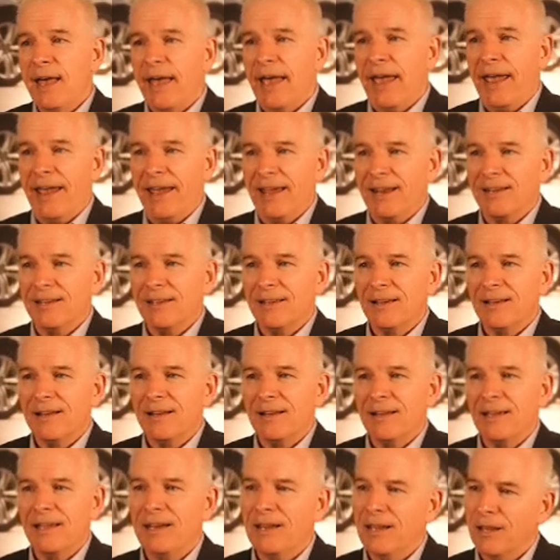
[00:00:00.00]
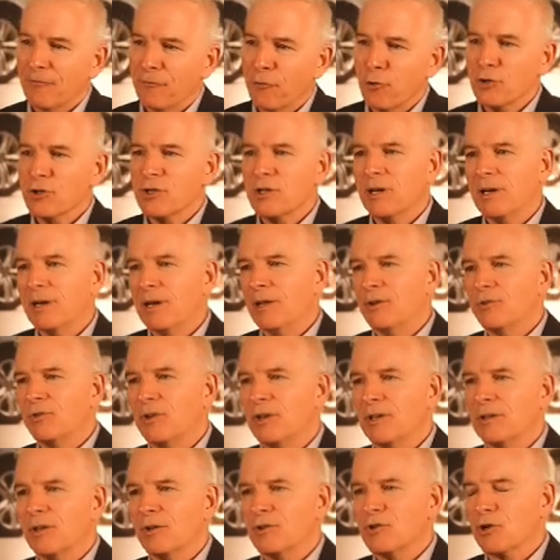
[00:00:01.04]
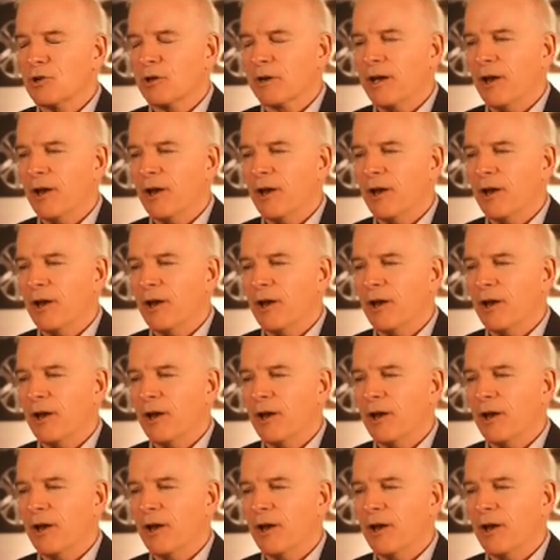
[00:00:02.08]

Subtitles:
And in the unfortunate incident that your